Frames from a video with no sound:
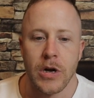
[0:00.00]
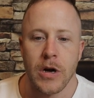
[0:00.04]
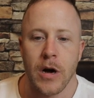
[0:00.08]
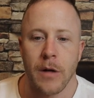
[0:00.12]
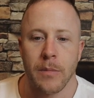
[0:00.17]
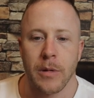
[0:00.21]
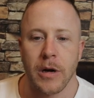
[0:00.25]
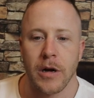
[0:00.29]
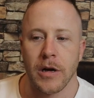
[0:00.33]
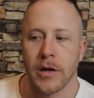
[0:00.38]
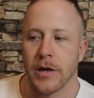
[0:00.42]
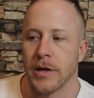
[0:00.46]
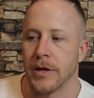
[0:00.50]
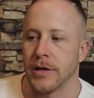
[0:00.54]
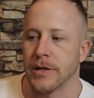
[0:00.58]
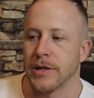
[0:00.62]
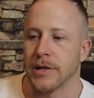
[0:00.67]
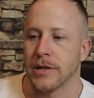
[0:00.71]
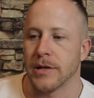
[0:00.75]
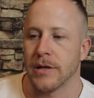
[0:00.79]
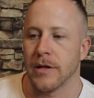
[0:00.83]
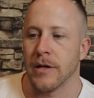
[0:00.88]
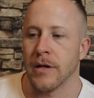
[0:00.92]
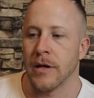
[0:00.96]
I'm gonna,
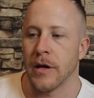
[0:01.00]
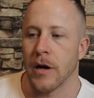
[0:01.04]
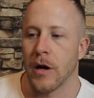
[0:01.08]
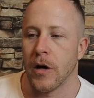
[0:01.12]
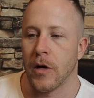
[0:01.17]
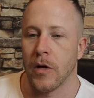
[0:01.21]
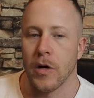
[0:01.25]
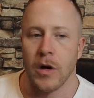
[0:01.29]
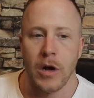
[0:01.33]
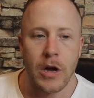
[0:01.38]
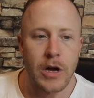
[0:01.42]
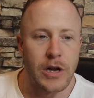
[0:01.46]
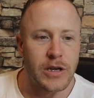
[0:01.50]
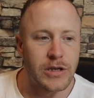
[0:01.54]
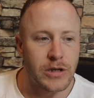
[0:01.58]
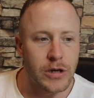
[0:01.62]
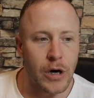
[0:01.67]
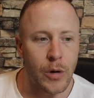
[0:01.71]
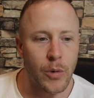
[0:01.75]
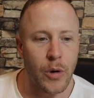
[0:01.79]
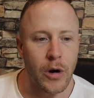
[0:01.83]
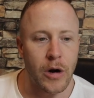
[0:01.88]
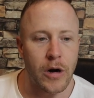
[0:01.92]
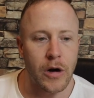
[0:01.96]
you know,
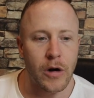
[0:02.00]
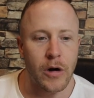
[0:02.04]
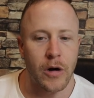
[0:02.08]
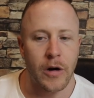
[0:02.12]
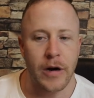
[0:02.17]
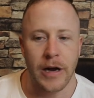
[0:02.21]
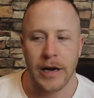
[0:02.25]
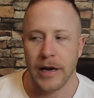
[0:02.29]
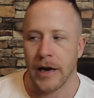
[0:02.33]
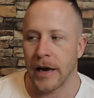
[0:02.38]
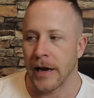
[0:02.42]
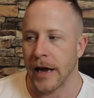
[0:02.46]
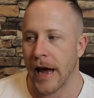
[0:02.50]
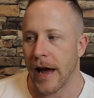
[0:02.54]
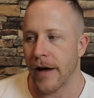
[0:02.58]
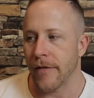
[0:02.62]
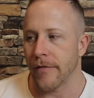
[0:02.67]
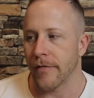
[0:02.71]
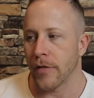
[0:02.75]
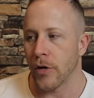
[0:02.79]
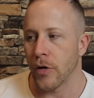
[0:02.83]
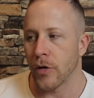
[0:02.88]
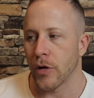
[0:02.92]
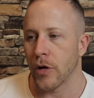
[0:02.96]
start working on it. I
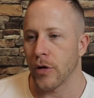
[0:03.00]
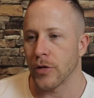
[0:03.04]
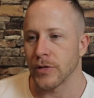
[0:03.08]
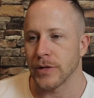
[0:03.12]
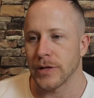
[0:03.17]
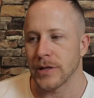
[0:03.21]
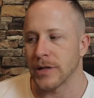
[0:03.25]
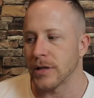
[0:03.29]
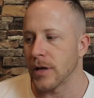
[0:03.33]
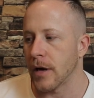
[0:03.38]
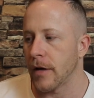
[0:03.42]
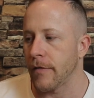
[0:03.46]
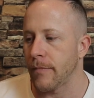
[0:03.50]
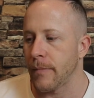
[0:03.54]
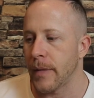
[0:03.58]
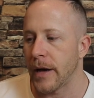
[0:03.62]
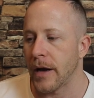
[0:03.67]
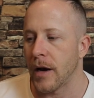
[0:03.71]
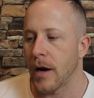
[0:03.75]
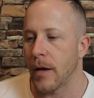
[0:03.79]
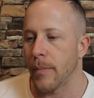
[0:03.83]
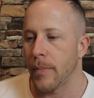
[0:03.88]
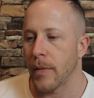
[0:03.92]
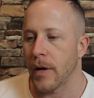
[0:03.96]
have logos and stuff
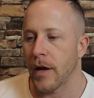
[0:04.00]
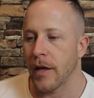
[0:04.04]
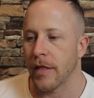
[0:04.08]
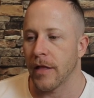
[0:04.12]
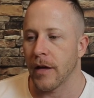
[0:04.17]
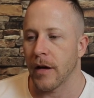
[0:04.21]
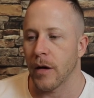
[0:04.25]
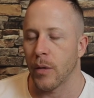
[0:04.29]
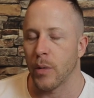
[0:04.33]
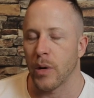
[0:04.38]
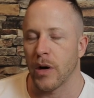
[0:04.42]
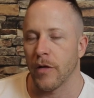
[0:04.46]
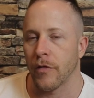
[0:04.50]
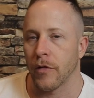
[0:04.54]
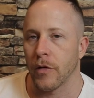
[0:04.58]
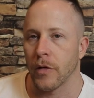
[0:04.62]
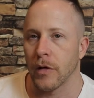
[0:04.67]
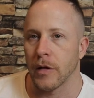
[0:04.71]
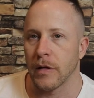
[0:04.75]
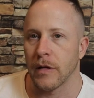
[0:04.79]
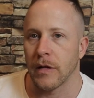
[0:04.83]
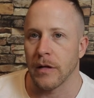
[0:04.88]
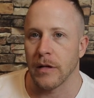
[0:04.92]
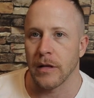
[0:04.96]
made up, but I think I want to
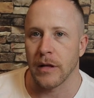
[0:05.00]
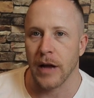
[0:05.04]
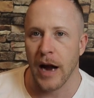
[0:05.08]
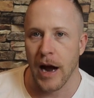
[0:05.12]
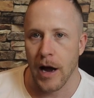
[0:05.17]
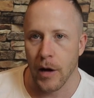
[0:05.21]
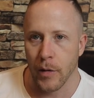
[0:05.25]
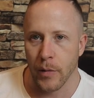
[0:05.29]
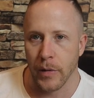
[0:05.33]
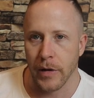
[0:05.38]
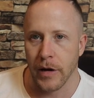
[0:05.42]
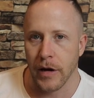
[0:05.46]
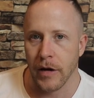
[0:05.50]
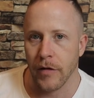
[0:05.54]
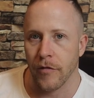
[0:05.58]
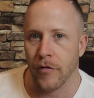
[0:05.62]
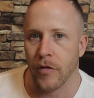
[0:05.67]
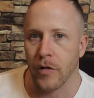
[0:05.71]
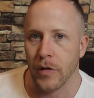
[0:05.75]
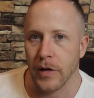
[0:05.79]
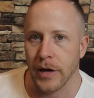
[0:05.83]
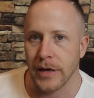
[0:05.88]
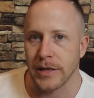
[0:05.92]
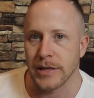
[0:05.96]
really dial it in and
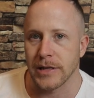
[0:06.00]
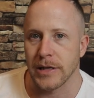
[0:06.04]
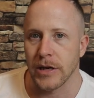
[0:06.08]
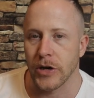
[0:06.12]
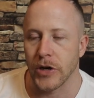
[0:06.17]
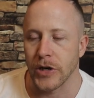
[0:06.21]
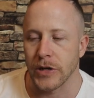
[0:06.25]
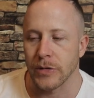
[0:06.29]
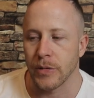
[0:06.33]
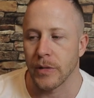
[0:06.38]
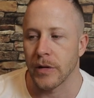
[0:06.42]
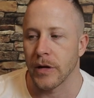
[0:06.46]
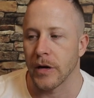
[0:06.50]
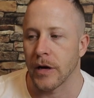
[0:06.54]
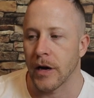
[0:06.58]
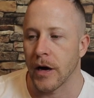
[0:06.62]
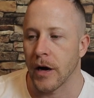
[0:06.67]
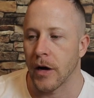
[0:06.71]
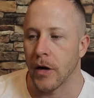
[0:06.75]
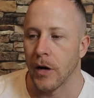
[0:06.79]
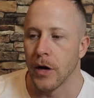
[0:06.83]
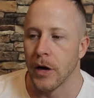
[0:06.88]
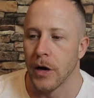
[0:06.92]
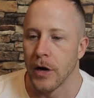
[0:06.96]
really get serious with it
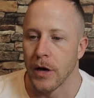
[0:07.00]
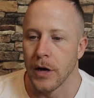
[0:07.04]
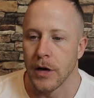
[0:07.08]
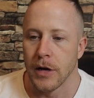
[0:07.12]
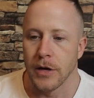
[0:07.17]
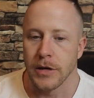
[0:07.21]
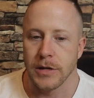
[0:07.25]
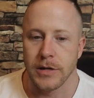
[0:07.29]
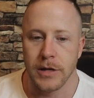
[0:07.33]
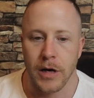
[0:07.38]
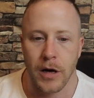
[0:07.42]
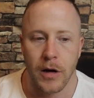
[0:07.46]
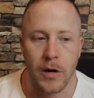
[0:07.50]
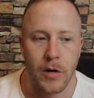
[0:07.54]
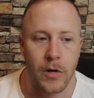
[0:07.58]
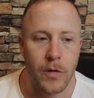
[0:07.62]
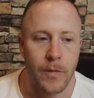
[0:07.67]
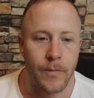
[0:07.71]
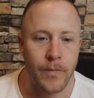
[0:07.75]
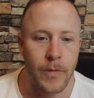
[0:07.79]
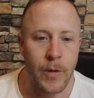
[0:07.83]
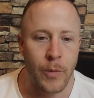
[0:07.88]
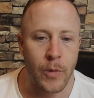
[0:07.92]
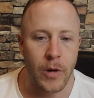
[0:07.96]
now.
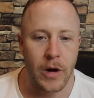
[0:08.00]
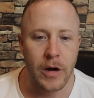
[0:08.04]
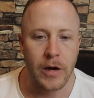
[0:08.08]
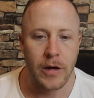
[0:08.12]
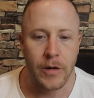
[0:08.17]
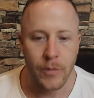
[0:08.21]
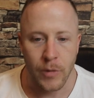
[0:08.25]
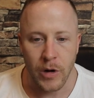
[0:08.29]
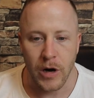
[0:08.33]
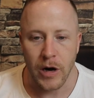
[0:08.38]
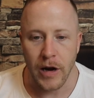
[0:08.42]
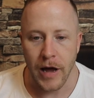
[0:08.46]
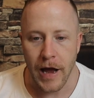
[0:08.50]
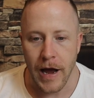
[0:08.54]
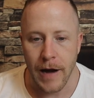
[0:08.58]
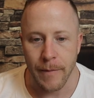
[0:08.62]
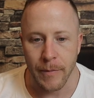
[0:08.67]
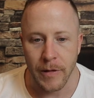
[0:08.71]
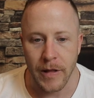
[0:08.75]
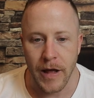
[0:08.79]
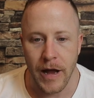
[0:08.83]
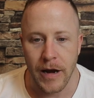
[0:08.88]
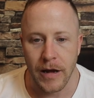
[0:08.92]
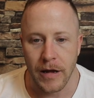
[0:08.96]
So, and we're gonna
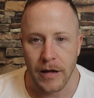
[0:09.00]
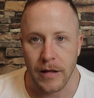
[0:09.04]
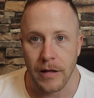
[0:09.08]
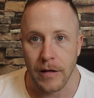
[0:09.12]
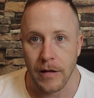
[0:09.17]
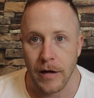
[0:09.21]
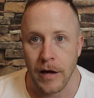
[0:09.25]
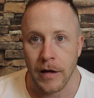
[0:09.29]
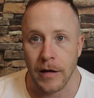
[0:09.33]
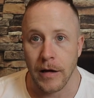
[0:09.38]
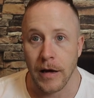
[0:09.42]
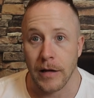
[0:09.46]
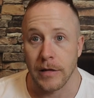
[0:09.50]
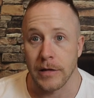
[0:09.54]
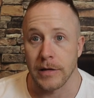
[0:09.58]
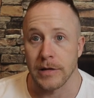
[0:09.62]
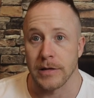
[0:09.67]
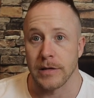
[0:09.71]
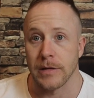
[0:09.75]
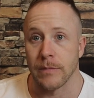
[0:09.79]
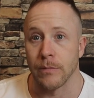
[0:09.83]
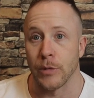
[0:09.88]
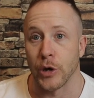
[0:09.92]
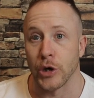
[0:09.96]
hammer that in and get
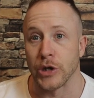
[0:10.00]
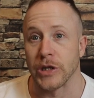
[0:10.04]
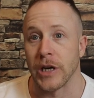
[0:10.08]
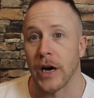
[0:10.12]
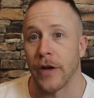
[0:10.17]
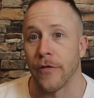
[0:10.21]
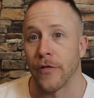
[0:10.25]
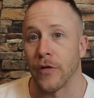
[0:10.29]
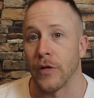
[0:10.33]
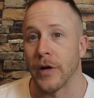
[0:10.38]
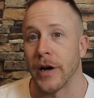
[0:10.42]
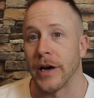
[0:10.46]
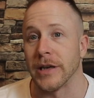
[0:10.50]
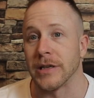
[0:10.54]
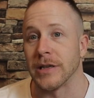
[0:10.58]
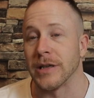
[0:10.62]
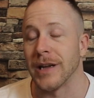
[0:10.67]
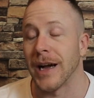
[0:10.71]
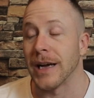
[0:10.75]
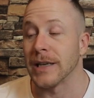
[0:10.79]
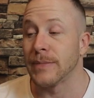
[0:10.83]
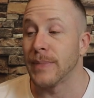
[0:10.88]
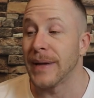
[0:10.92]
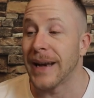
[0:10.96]
this merch out for you guys.
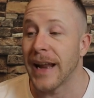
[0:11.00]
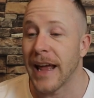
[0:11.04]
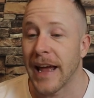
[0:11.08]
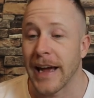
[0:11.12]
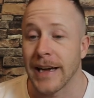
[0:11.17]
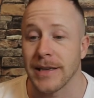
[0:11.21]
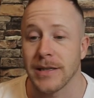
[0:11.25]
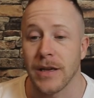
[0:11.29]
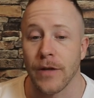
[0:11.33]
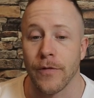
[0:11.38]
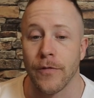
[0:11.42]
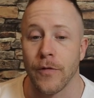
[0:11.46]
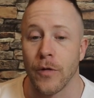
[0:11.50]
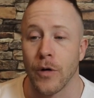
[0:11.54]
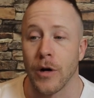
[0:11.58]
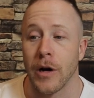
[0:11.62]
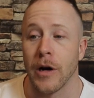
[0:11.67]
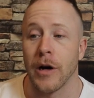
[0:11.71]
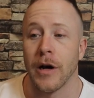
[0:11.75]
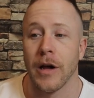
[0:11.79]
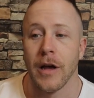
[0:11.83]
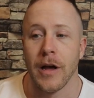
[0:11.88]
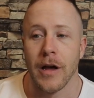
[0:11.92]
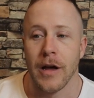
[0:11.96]
You guys been asking
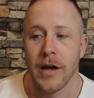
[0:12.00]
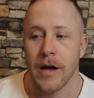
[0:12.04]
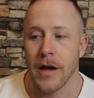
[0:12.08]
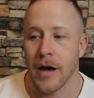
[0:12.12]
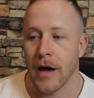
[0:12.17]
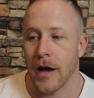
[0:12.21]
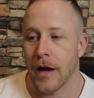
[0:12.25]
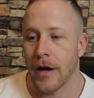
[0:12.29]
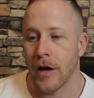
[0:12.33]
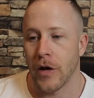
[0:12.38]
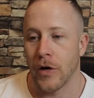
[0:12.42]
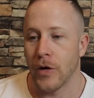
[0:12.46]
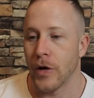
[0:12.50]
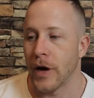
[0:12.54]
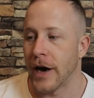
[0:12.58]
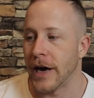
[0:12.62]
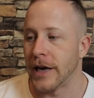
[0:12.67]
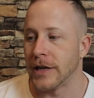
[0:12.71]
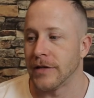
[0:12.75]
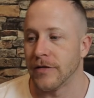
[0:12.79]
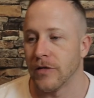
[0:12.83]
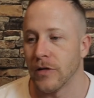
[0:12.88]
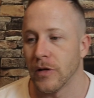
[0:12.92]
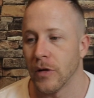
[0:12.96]
for it, and I know you
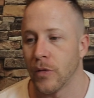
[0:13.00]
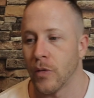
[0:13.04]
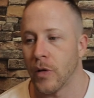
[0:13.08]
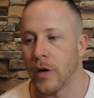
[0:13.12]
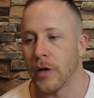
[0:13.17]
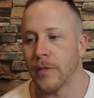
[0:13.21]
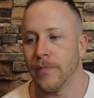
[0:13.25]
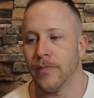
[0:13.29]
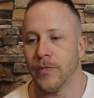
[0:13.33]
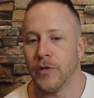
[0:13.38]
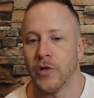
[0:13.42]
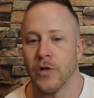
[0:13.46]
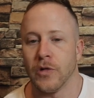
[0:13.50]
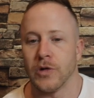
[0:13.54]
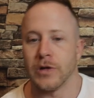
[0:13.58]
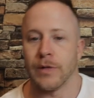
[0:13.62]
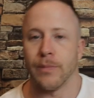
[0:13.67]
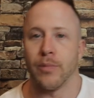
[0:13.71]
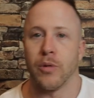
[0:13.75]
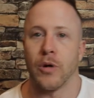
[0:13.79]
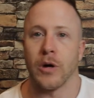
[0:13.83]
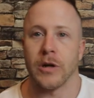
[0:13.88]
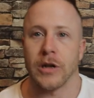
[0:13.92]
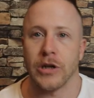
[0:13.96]
guys really want to
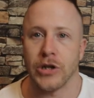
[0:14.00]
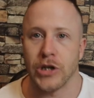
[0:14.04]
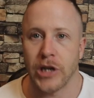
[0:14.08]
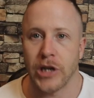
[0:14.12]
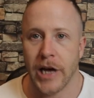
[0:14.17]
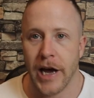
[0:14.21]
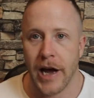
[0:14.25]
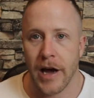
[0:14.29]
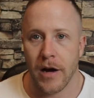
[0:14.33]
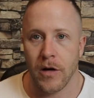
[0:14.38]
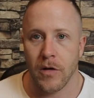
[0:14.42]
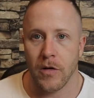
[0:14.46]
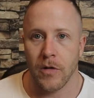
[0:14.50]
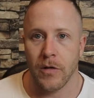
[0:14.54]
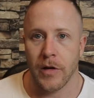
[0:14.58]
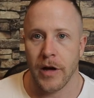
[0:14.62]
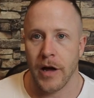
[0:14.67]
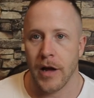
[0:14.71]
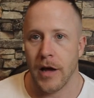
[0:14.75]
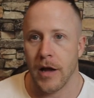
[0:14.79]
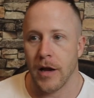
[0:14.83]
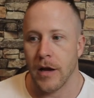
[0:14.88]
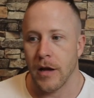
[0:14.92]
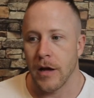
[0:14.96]
support the channel
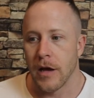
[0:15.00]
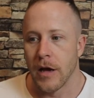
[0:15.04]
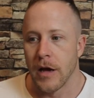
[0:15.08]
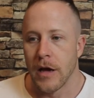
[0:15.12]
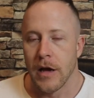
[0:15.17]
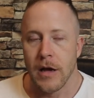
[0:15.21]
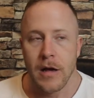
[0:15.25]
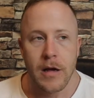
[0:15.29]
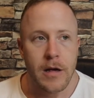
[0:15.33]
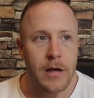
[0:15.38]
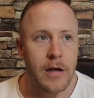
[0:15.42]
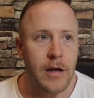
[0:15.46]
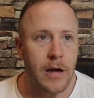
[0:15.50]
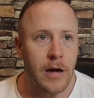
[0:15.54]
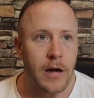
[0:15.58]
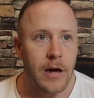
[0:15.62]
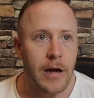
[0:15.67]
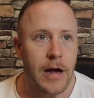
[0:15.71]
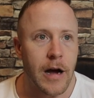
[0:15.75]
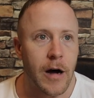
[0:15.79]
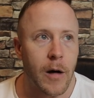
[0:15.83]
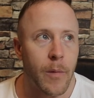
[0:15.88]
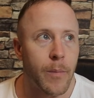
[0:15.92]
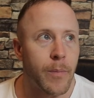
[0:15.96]
and
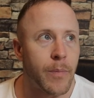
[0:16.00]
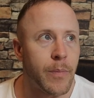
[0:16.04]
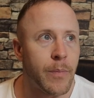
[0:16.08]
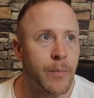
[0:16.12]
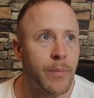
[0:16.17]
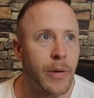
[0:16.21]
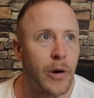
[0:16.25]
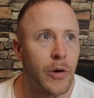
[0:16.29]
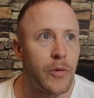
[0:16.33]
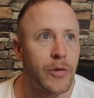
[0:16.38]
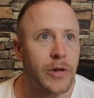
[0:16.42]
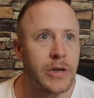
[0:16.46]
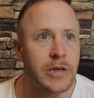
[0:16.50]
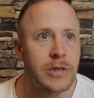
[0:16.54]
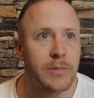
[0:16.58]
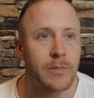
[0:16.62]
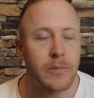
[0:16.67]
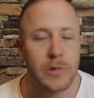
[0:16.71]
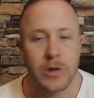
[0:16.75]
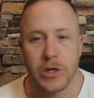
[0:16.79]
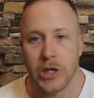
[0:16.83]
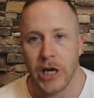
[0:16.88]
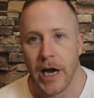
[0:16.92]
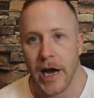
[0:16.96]
help build this
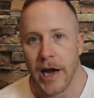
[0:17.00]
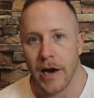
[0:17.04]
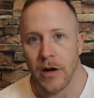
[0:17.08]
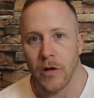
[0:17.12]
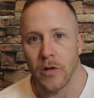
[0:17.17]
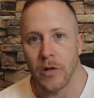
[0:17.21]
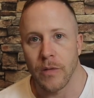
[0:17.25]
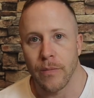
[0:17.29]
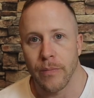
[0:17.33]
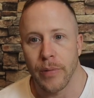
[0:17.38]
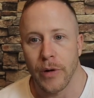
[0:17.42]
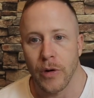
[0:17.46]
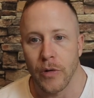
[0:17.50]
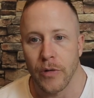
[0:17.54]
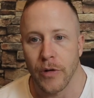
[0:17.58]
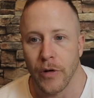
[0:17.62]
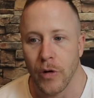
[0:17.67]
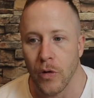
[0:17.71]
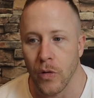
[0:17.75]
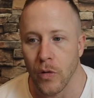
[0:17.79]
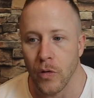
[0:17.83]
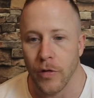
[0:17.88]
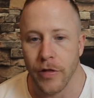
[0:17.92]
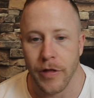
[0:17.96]
channel and build the
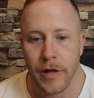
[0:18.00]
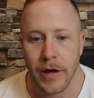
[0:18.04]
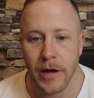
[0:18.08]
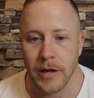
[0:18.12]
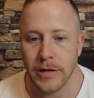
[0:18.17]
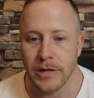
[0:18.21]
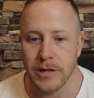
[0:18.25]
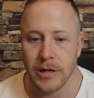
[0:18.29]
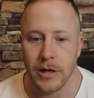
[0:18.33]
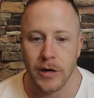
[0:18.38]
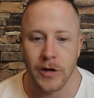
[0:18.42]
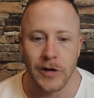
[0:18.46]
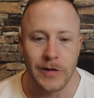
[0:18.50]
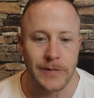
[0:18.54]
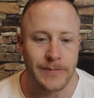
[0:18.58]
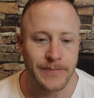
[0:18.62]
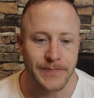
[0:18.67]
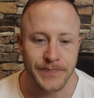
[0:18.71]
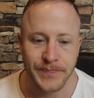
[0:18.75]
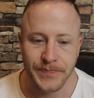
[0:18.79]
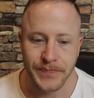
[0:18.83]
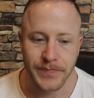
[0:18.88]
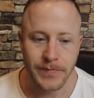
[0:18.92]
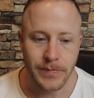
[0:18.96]
whole thing. So
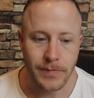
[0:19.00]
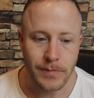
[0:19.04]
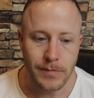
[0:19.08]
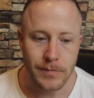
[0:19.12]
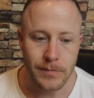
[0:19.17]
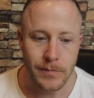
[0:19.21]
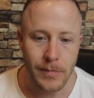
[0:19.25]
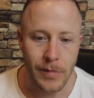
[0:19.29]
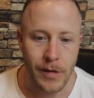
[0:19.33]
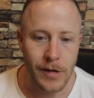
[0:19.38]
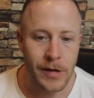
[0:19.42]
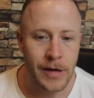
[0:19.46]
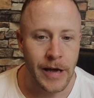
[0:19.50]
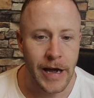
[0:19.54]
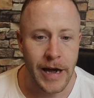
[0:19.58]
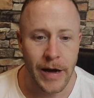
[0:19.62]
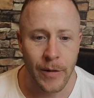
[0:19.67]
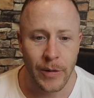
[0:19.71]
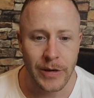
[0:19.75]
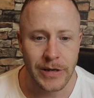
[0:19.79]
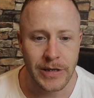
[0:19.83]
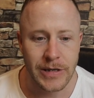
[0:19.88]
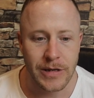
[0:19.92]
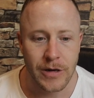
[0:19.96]
yeah,
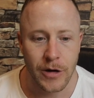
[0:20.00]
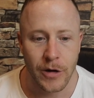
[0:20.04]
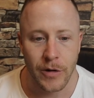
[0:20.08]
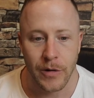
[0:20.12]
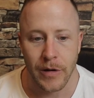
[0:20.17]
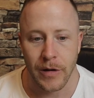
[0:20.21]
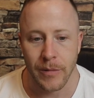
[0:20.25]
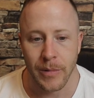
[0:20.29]
let's do it.